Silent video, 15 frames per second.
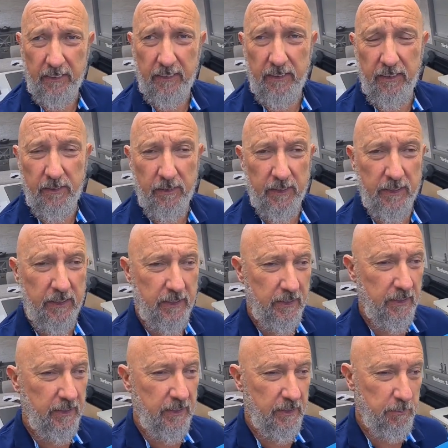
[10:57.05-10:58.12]
You know,
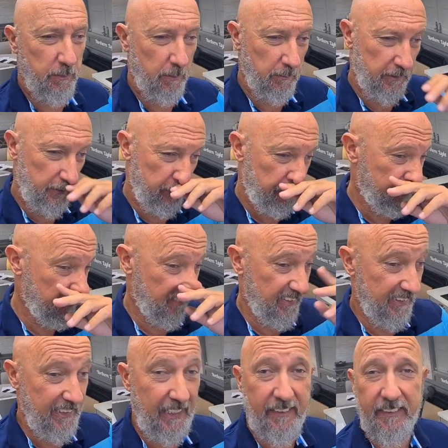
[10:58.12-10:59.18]
it's probably
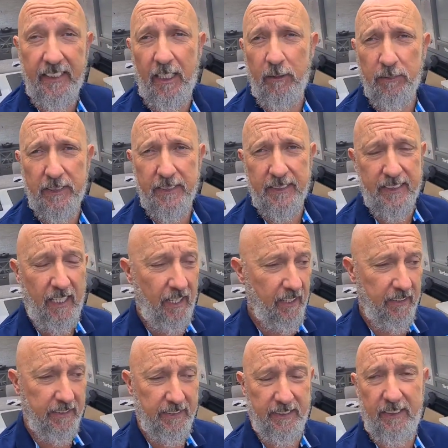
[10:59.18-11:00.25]
10 times the
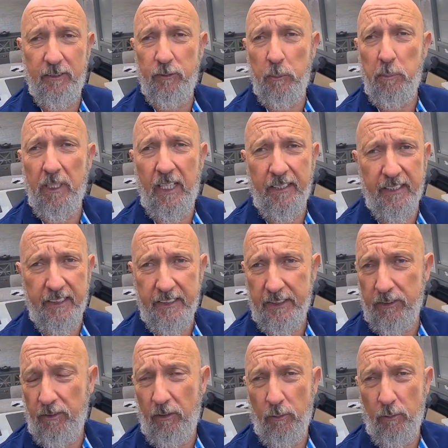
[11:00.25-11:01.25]
size of a planner heater or